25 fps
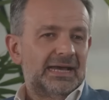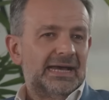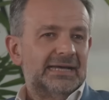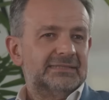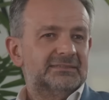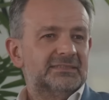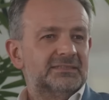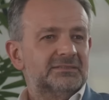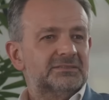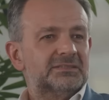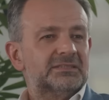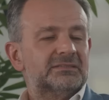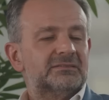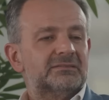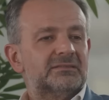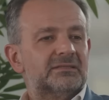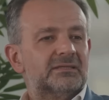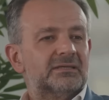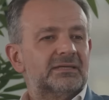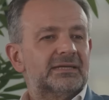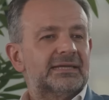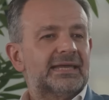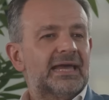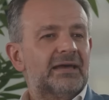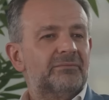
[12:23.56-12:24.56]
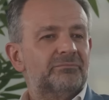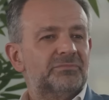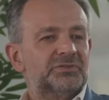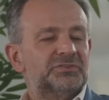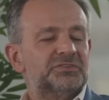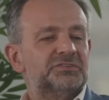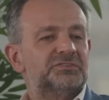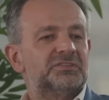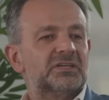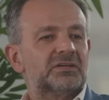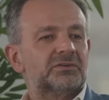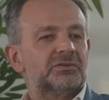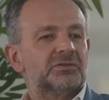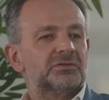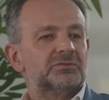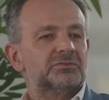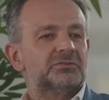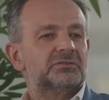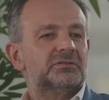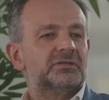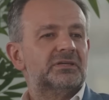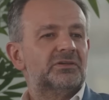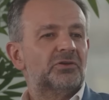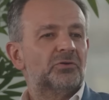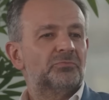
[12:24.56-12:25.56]
I think that the campuses are
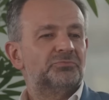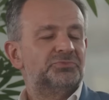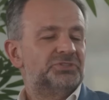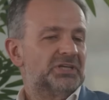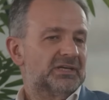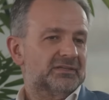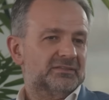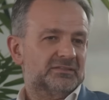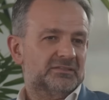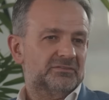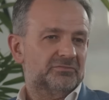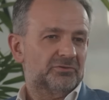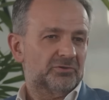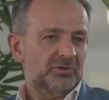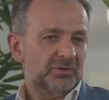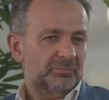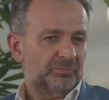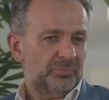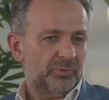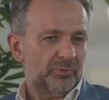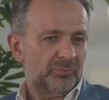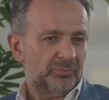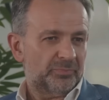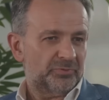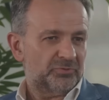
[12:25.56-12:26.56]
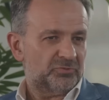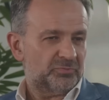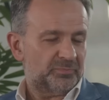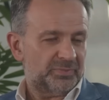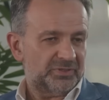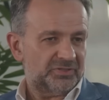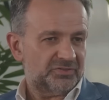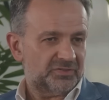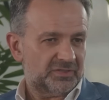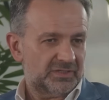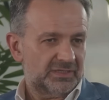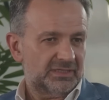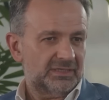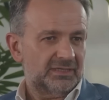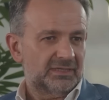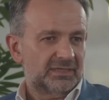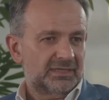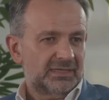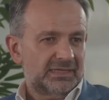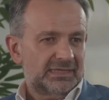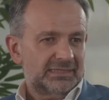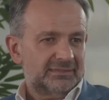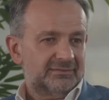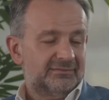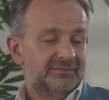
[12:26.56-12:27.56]
not an objective or a purpose per se.
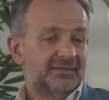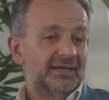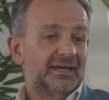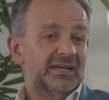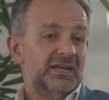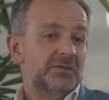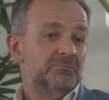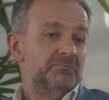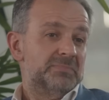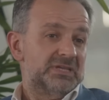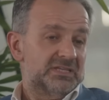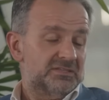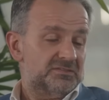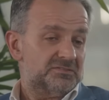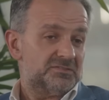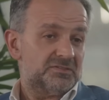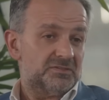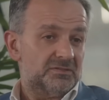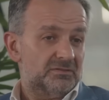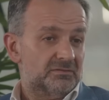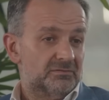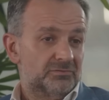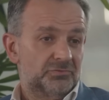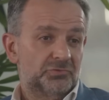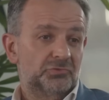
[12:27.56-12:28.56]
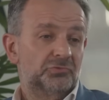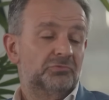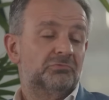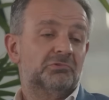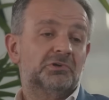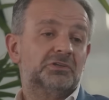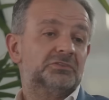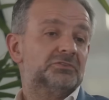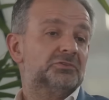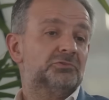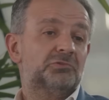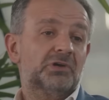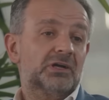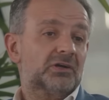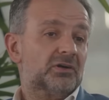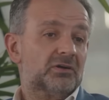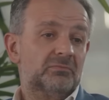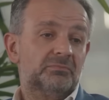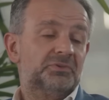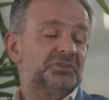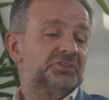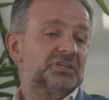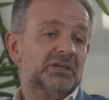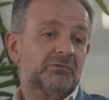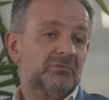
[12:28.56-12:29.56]
They are a means to do what? To
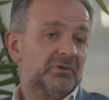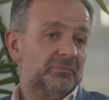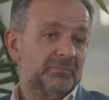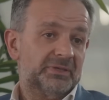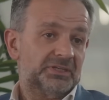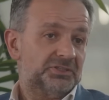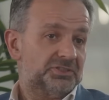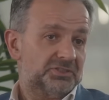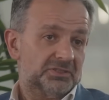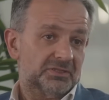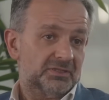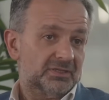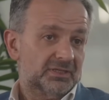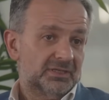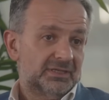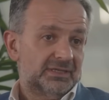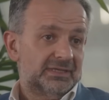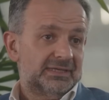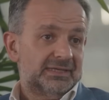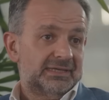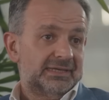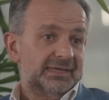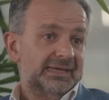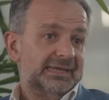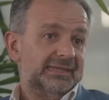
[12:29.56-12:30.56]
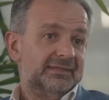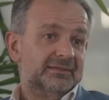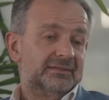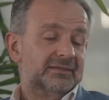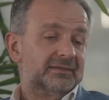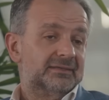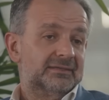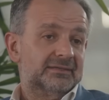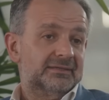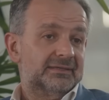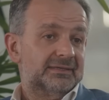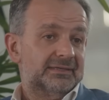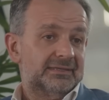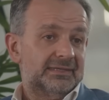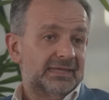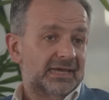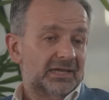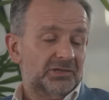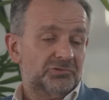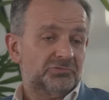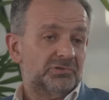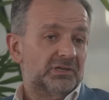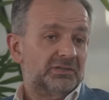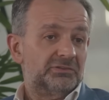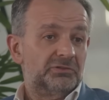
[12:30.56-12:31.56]
accomplish our mission. And
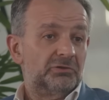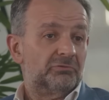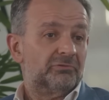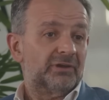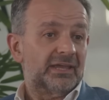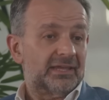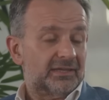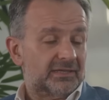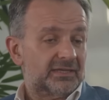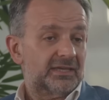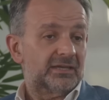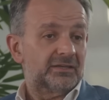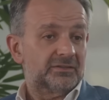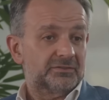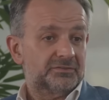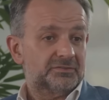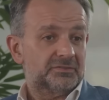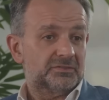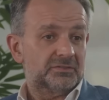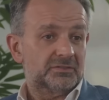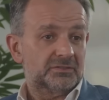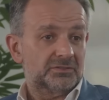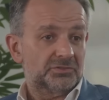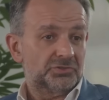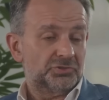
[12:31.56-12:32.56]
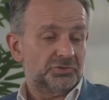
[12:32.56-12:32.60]
actually the rankings